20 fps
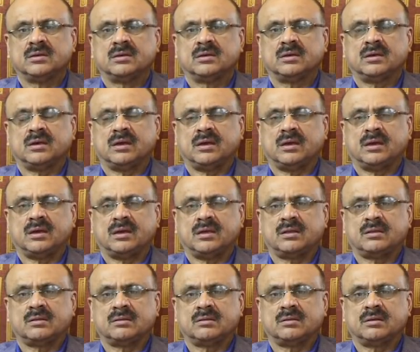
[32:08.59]

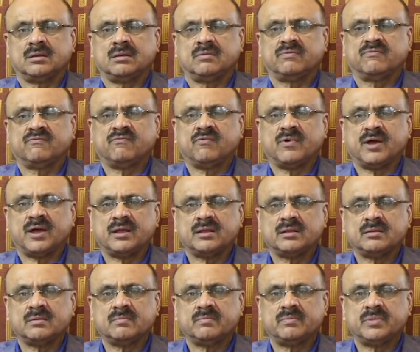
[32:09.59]
And if
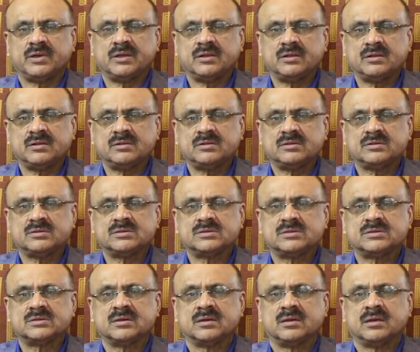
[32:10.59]
one builds